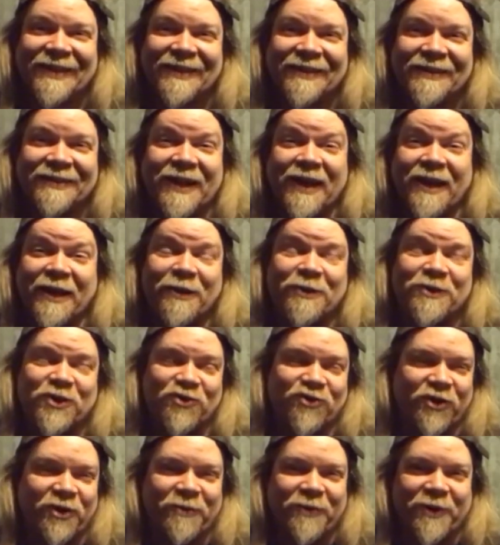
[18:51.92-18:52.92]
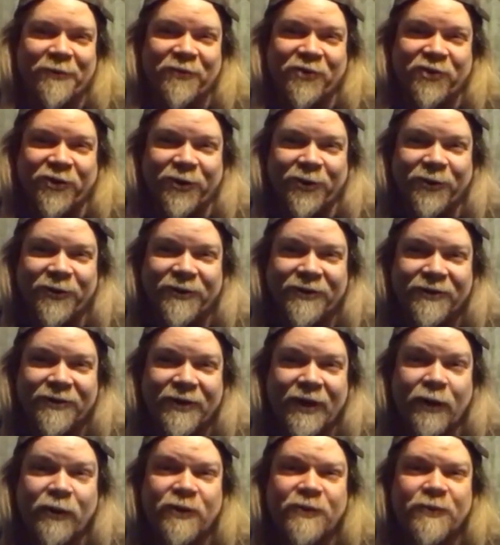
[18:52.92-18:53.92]
Yeah, that was a dream come true.
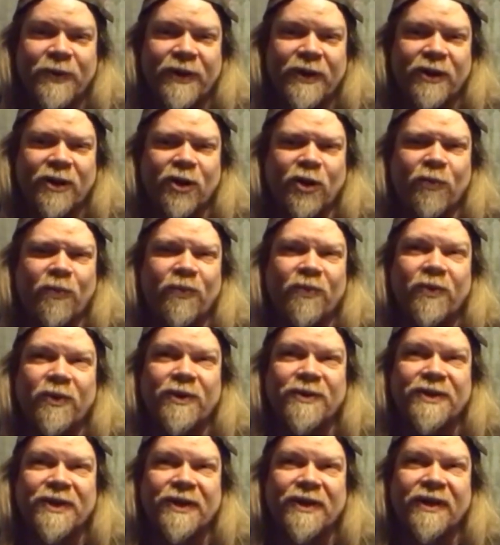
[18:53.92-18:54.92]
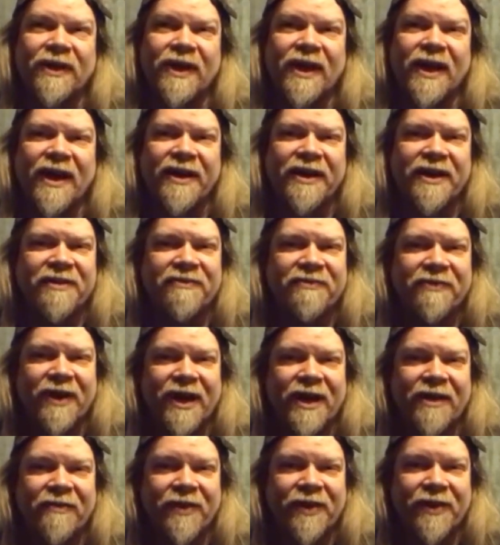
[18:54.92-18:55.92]
That was when um was it,
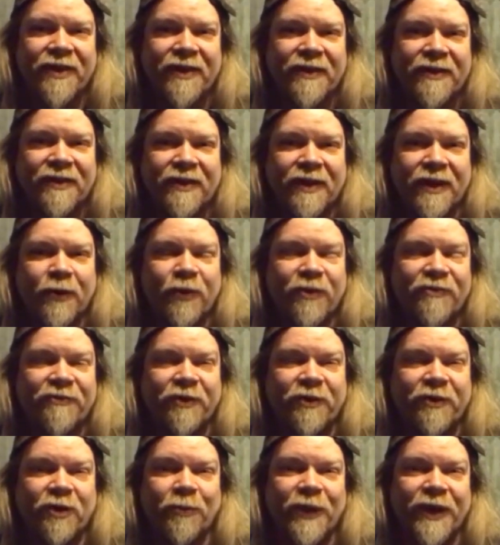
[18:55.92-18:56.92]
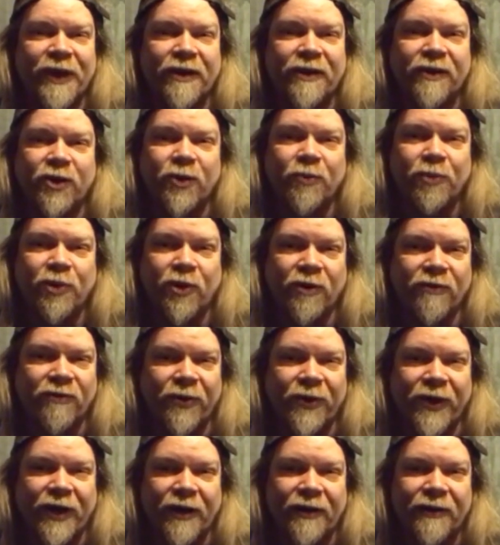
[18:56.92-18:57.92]
95 I think they were filming in Newport,
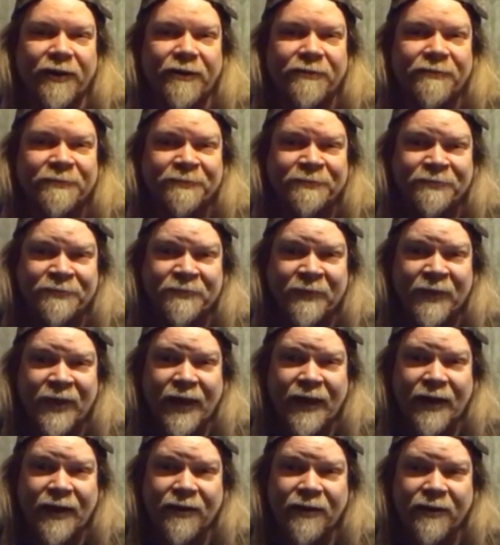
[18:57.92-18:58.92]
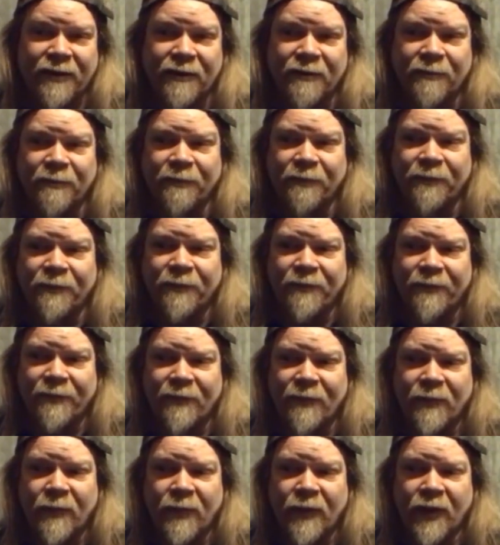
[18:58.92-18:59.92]
Rhode Island. And um
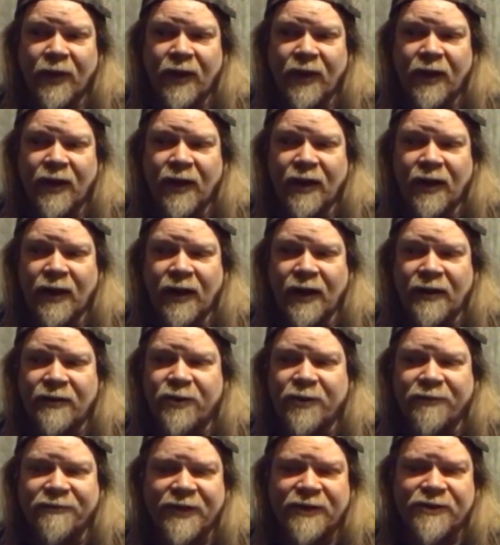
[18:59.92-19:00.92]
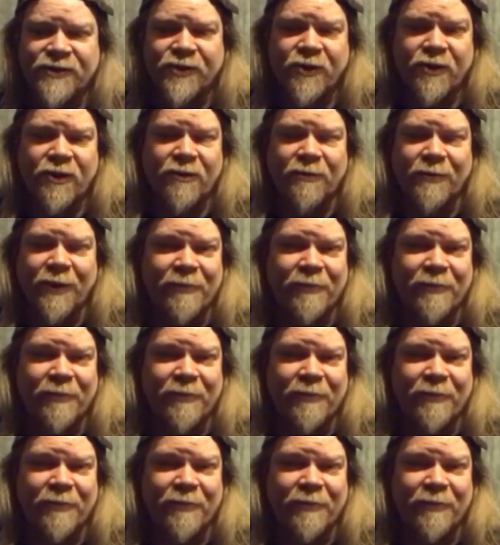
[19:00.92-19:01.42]
I don't know if I saw it or my